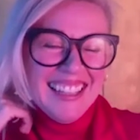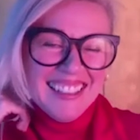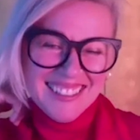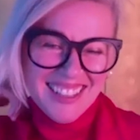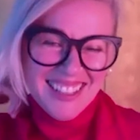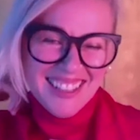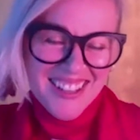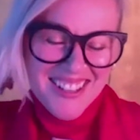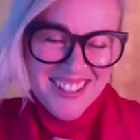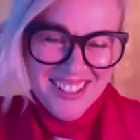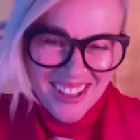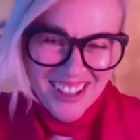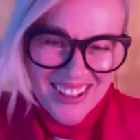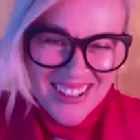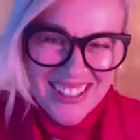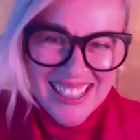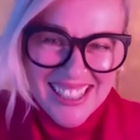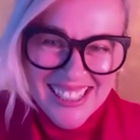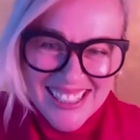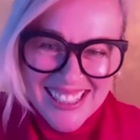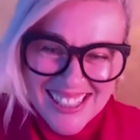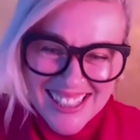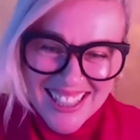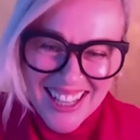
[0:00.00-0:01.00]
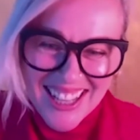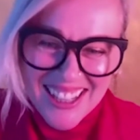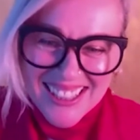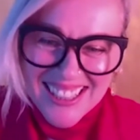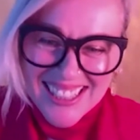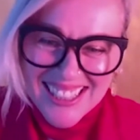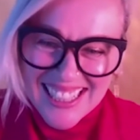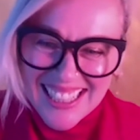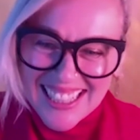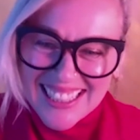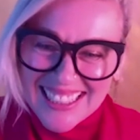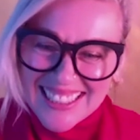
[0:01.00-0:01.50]
So don't get
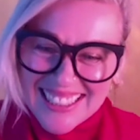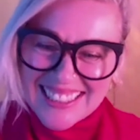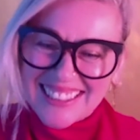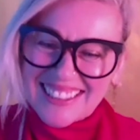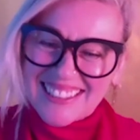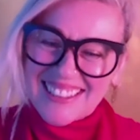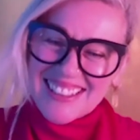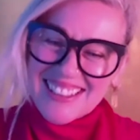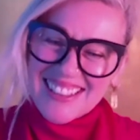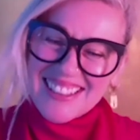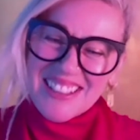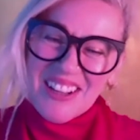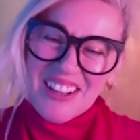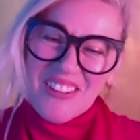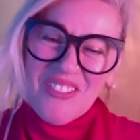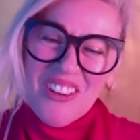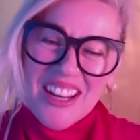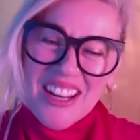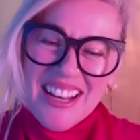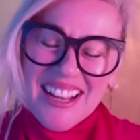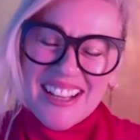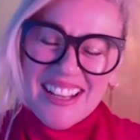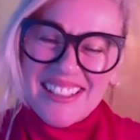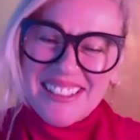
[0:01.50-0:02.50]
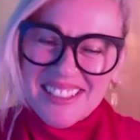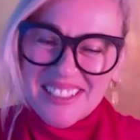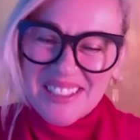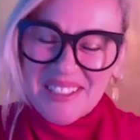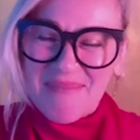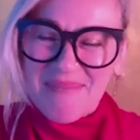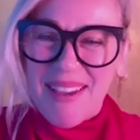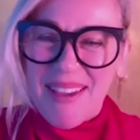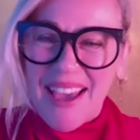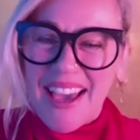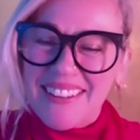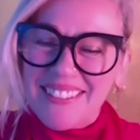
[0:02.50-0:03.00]
sucked in to someone
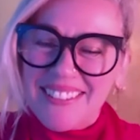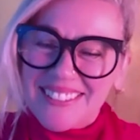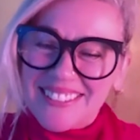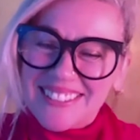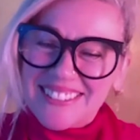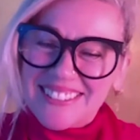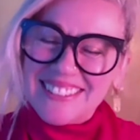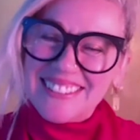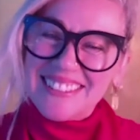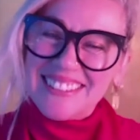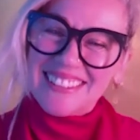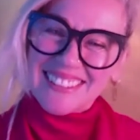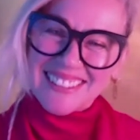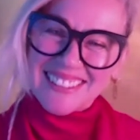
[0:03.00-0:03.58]
else's battle.